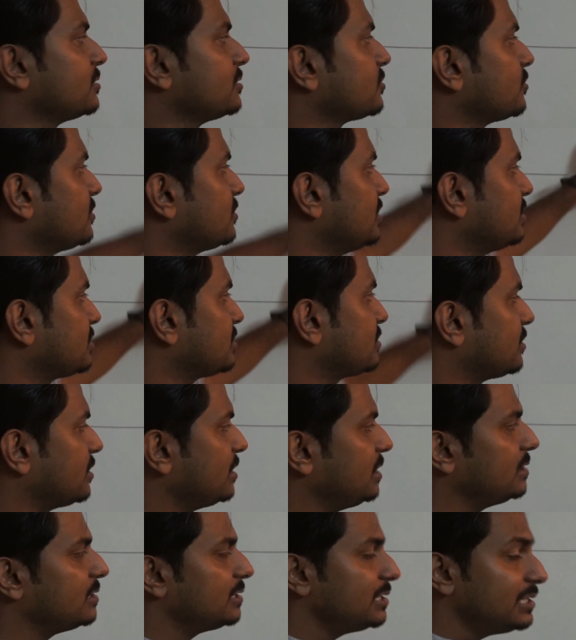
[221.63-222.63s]
So this
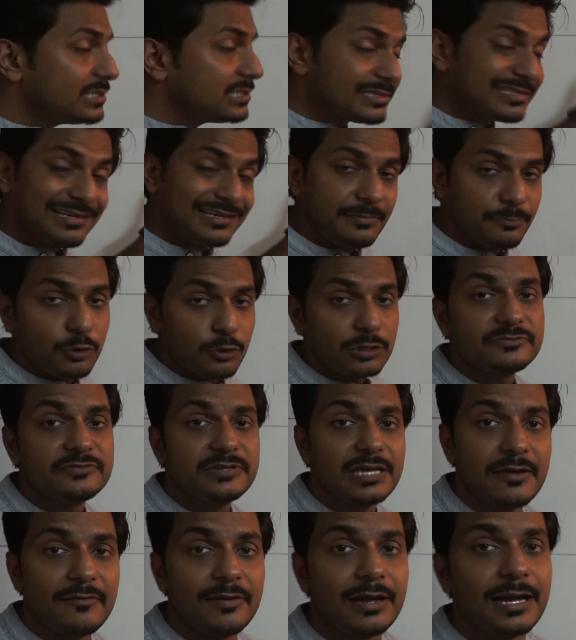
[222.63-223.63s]
three, these three points
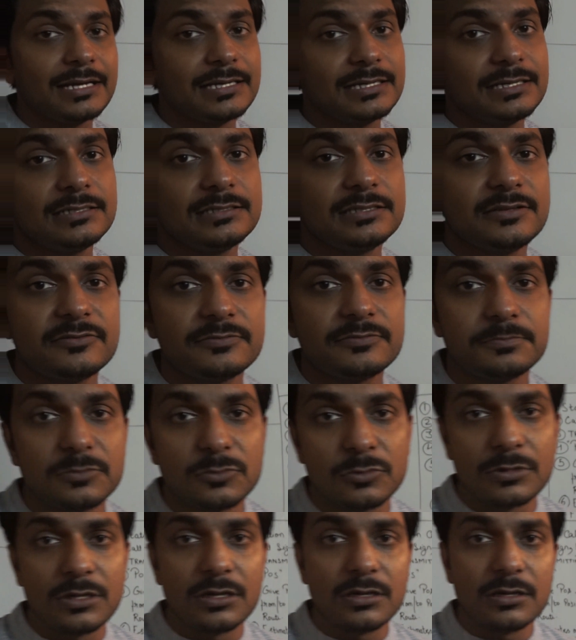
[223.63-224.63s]
we have added in the
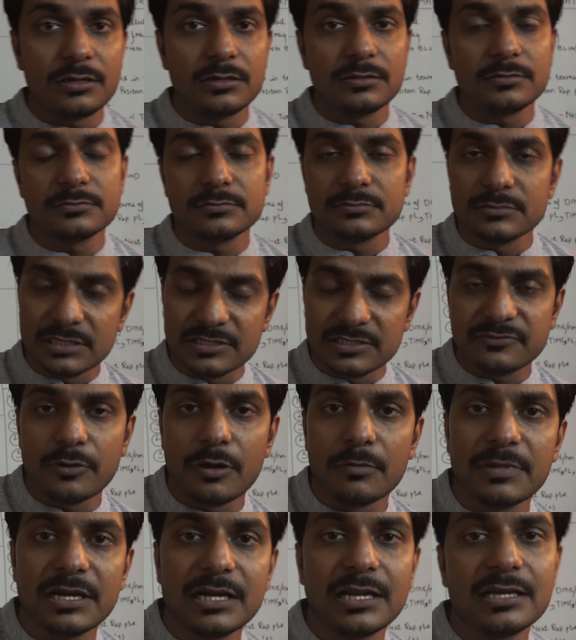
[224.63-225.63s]
in, uh, this
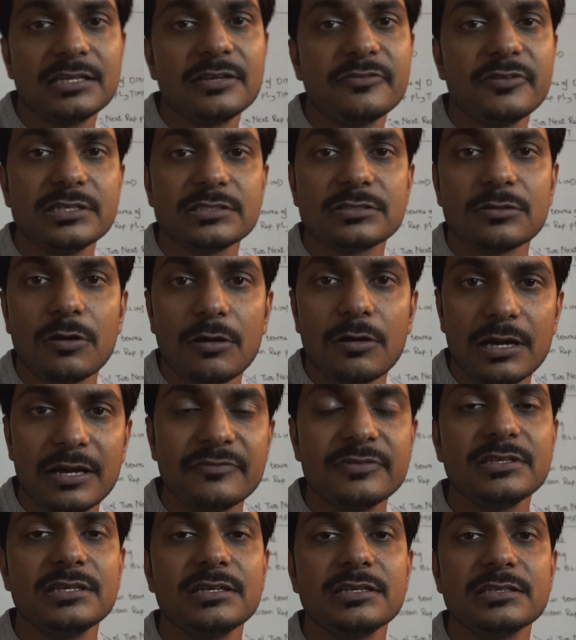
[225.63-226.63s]
format. Otherwise,
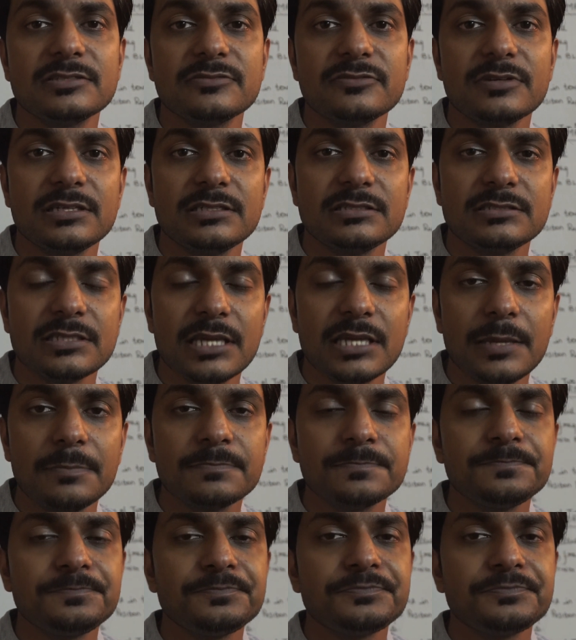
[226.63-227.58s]
everything is very same.